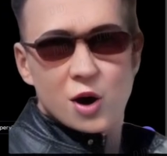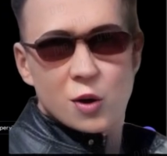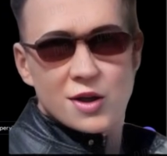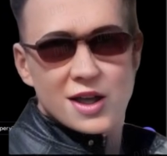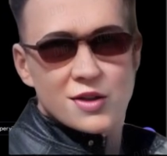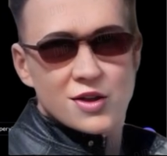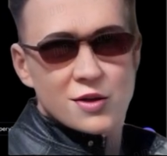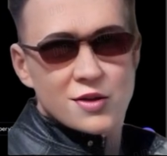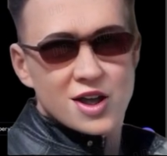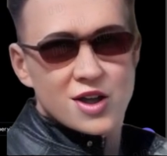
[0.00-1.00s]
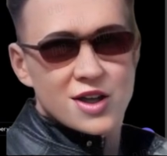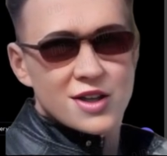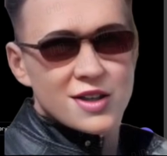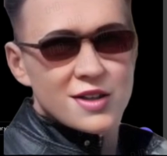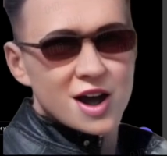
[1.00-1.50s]
with different
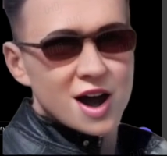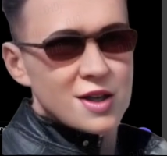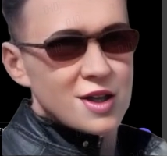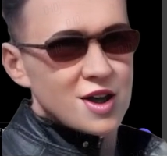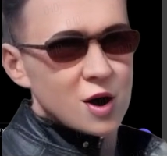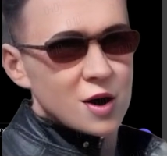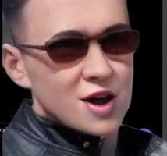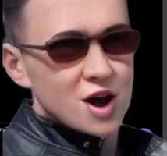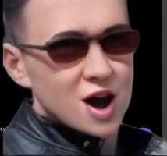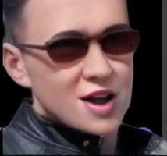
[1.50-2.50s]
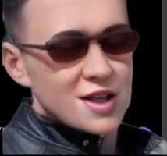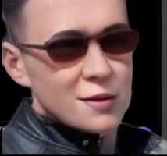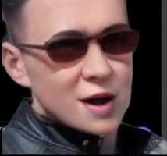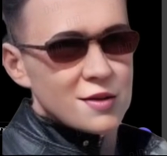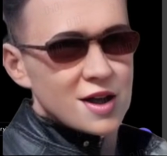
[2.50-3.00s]
features, the token cost
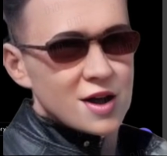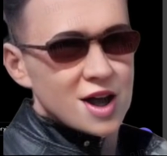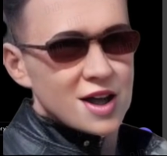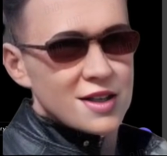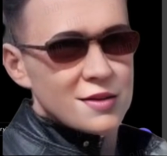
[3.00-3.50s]
may vary.